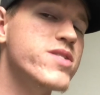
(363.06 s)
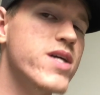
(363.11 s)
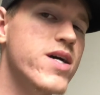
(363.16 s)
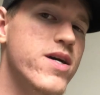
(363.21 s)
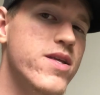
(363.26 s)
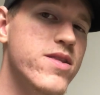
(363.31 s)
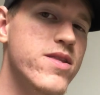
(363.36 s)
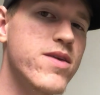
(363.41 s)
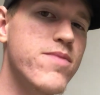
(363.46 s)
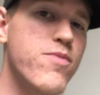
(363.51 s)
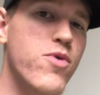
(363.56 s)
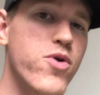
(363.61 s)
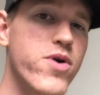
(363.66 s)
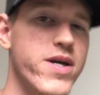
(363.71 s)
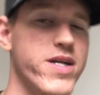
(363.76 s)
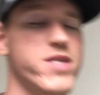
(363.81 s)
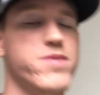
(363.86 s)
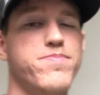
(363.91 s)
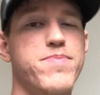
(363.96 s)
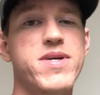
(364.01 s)
on the more
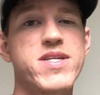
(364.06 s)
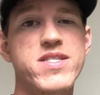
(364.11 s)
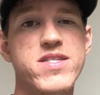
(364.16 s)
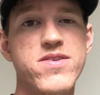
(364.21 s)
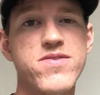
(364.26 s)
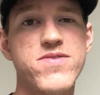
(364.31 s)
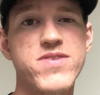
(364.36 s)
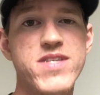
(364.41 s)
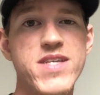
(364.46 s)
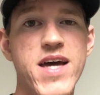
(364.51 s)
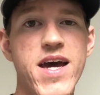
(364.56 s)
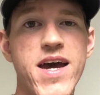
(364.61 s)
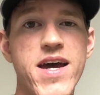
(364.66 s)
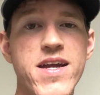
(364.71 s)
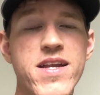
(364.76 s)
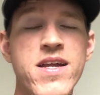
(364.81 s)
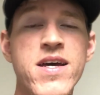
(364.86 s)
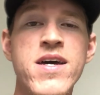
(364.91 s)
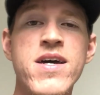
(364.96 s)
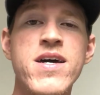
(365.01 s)
expensive
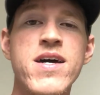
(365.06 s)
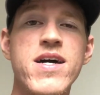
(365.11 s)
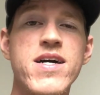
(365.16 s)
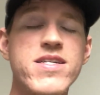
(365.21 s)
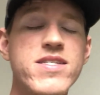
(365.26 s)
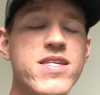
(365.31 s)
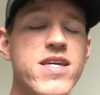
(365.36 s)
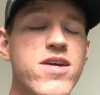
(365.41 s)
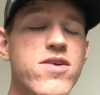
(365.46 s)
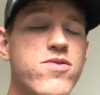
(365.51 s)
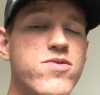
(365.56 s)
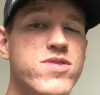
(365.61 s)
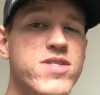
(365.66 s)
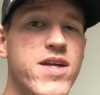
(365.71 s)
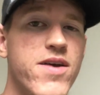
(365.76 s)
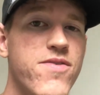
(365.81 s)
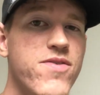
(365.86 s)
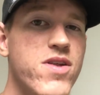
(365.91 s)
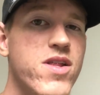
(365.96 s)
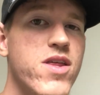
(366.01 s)
side, I say it was
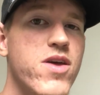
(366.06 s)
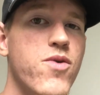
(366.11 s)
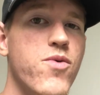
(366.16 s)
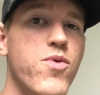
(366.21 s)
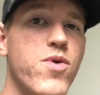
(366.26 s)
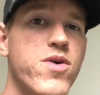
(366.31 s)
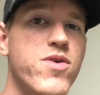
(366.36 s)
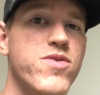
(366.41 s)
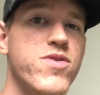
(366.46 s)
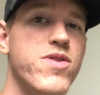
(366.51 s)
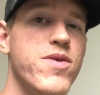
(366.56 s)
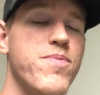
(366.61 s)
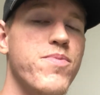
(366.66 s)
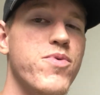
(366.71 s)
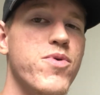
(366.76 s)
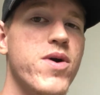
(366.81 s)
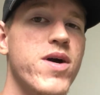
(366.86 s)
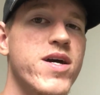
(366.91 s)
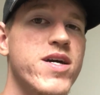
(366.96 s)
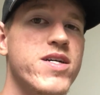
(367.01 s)
definitely worth the
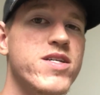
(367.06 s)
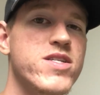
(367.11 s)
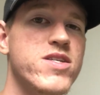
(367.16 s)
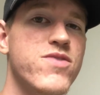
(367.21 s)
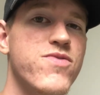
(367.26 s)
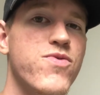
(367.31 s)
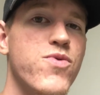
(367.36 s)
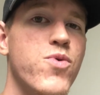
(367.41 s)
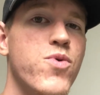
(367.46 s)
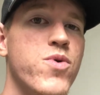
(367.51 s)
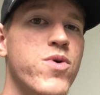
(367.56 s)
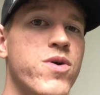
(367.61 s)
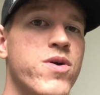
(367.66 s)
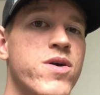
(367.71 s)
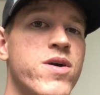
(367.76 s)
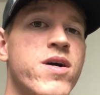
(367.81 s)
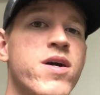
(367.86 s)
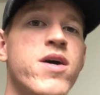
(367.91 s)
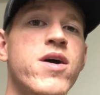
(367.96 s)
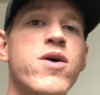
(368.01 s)
price
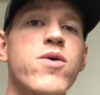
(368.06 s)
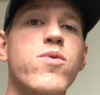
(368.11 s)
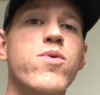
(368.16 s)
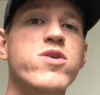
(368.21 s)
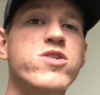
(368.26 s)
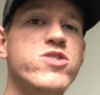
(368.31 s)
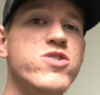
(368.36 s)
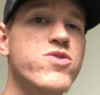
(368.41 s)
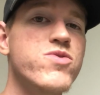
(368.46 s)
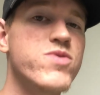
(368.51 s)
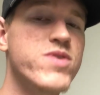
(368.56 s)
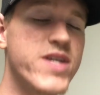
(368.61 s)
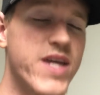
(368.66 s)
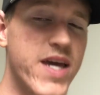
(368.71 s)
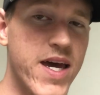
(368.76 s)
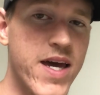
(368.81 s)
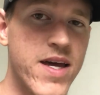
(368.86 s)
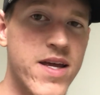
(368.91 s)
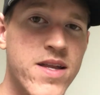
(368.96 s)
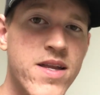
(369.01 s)
for what you
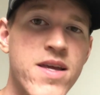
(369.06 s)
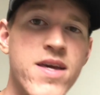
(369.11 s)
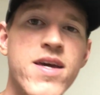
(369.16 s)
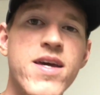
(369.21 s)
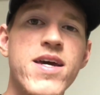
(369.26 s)
get.